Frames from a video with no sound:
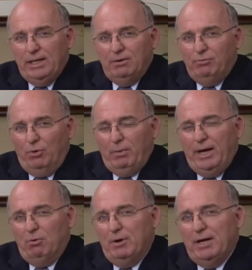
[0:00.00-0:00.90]
waiting
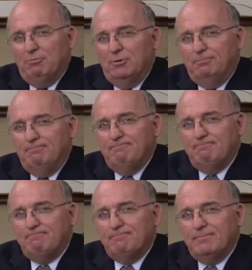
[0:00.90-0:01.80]
for my arrival.
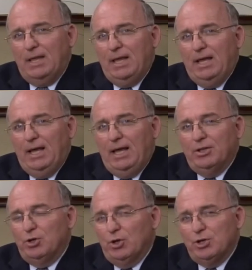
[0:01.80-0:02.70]

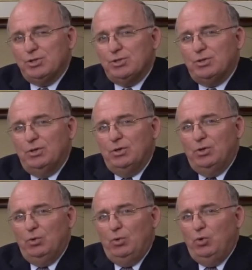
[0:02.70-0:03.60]
And the
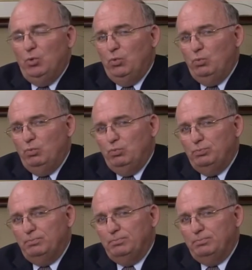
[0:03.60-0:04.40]
nurse who